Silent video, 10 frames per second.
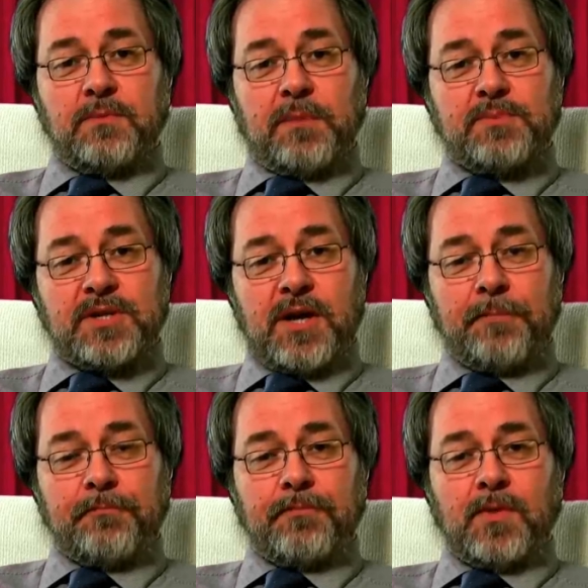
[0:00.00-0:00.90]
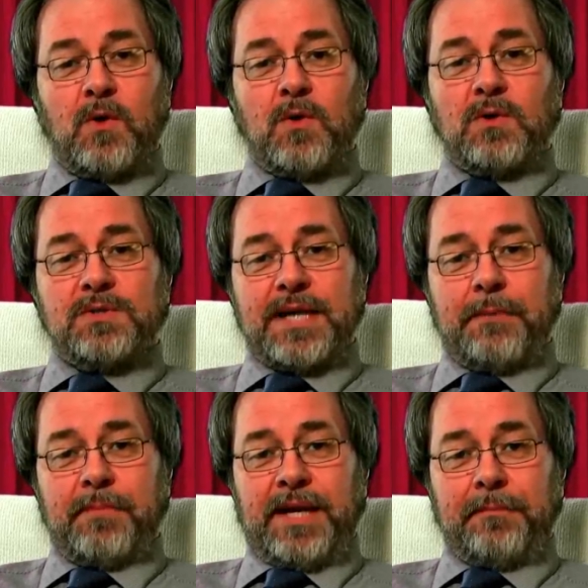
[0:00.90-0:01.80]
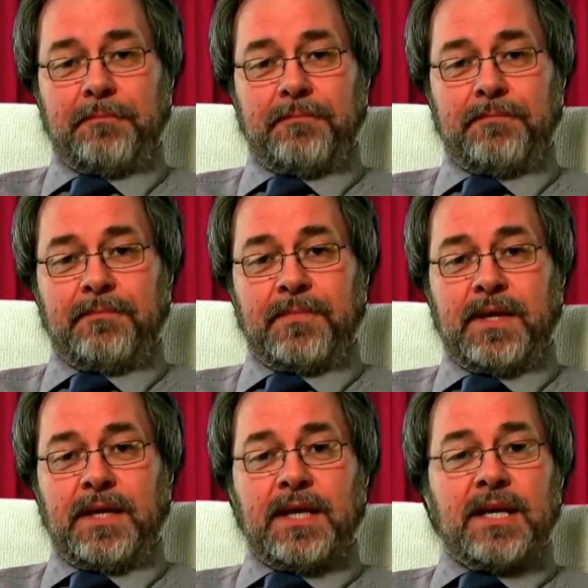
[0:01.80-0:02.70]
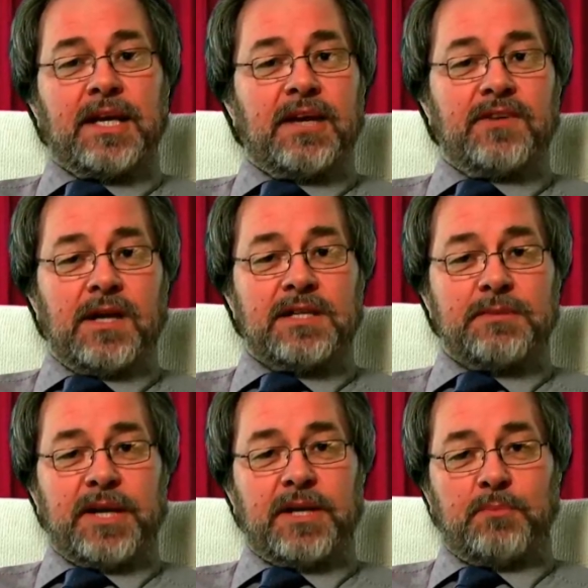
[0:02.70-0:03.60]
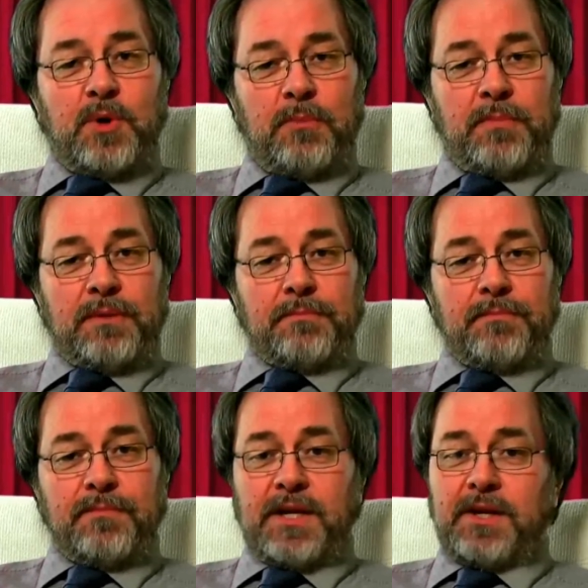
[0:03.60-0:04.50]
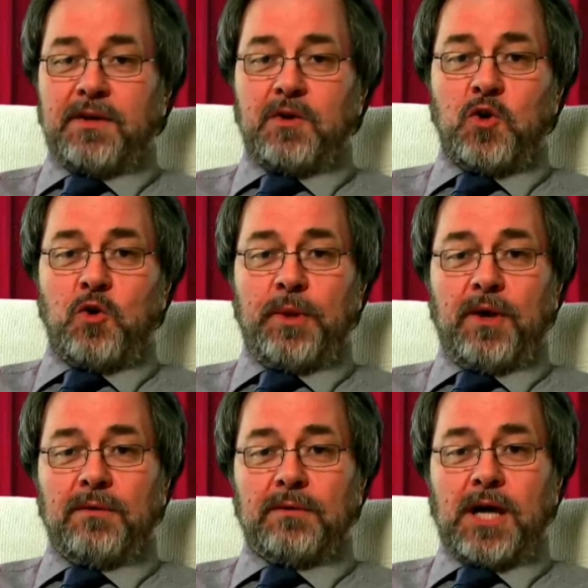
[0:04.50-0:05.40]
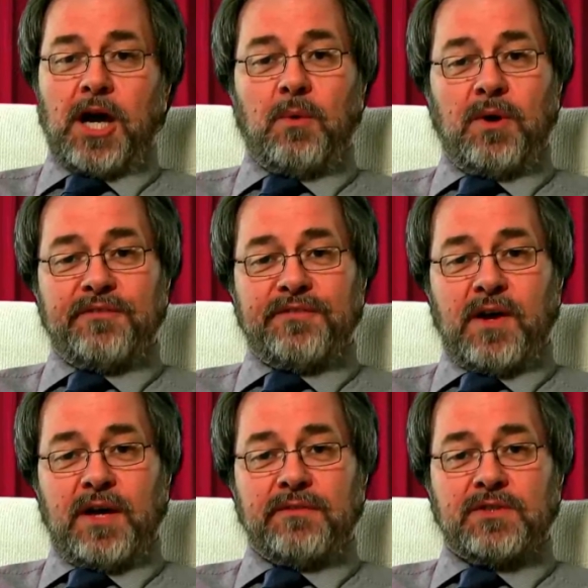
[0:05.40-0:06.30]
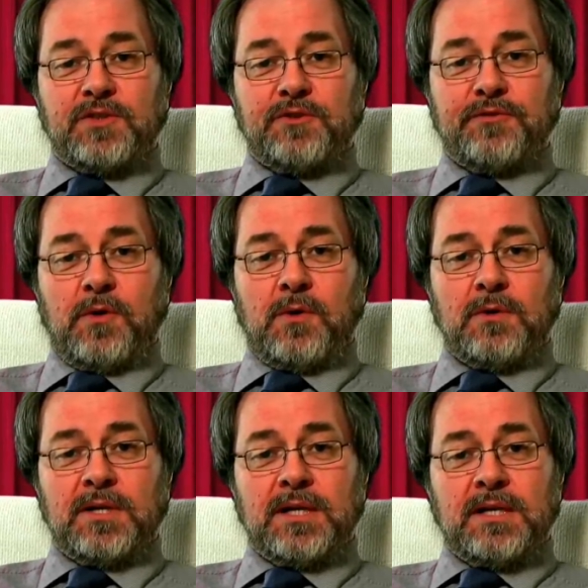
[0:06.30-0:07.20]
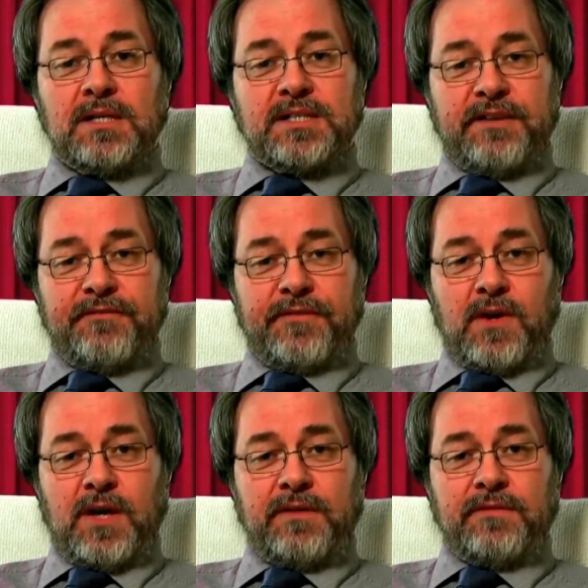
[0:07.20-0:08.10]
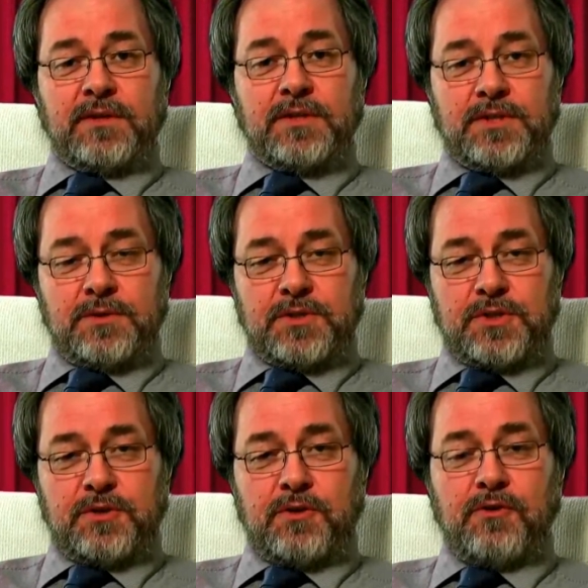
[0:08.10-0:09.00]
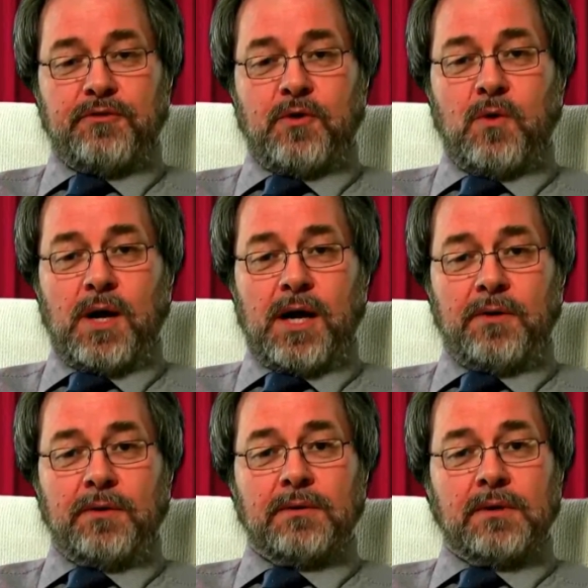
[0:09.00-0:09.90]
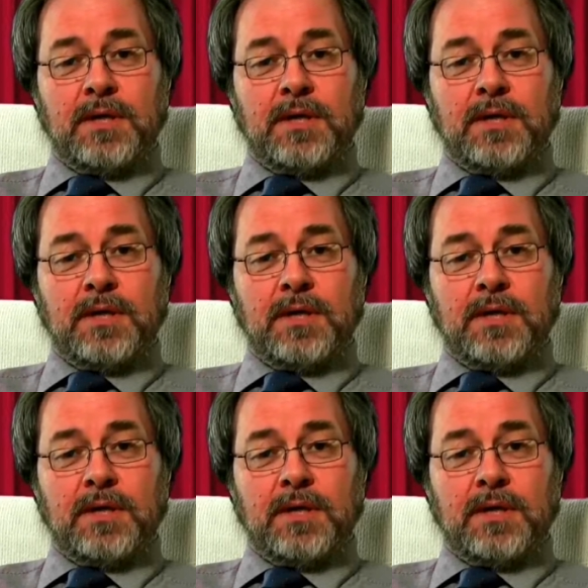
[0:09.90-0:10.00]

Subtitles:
on the website or contact me. If you'd like to make an appointment, then you can call me on 01524 752240.